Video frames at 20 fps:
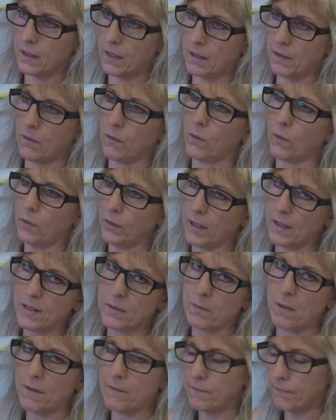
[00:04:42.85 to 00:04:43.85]
hole as
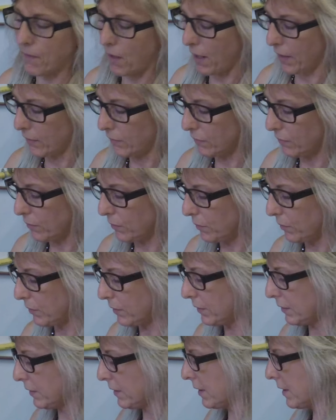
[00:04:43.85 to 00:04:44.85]
my final
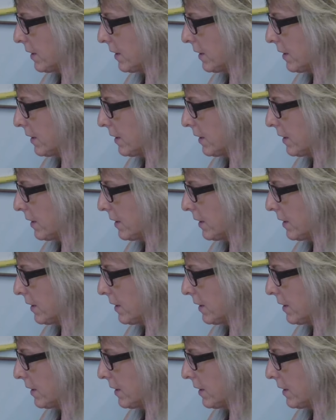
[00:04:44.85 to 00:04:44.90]
hole,